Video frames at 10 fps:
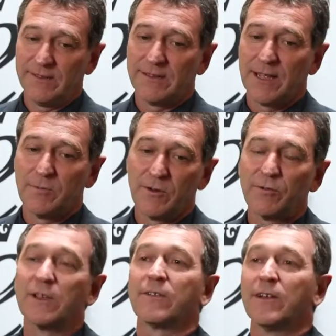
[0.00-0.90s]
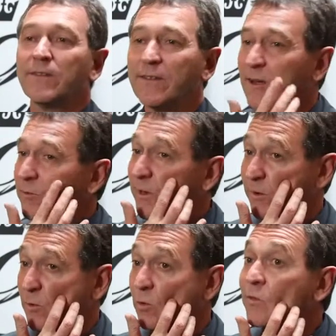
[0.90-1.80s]
this type of research, we
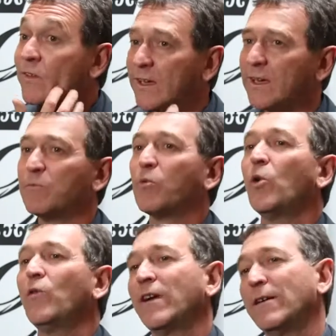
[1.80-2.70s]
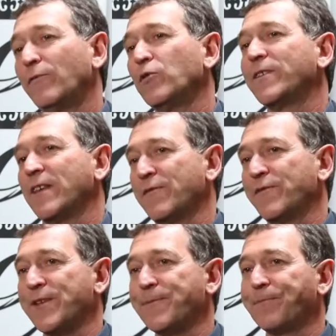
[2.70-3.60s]
could improve food
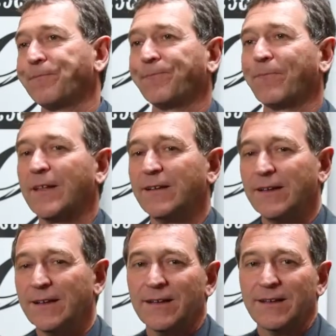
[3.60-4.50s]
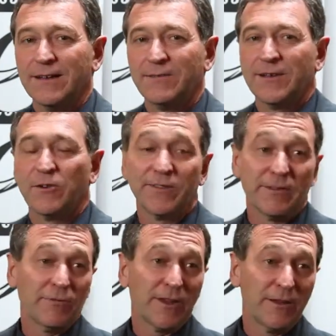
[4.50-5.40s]
safety. Because
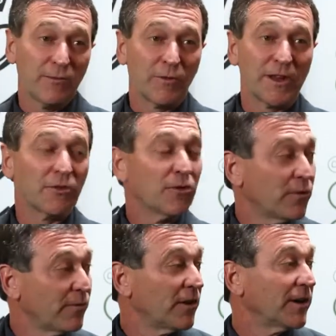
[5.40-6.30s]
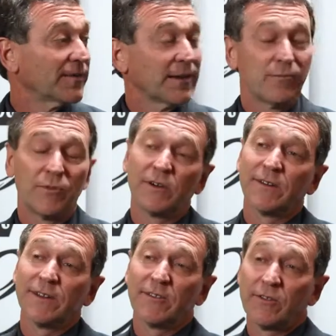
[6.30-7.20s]
if we know, for
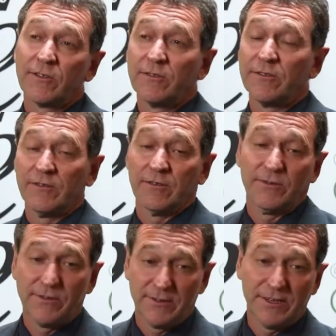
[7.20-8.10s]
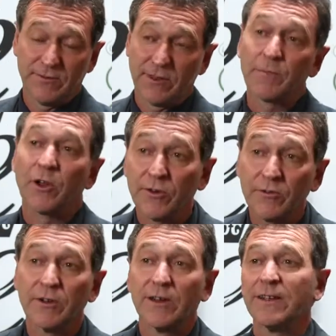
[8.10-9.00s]
example, that in some
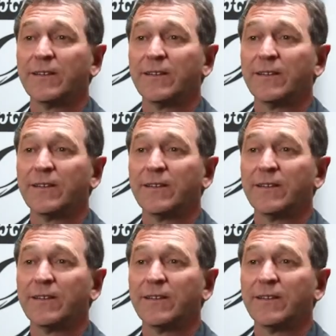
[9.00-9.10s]
country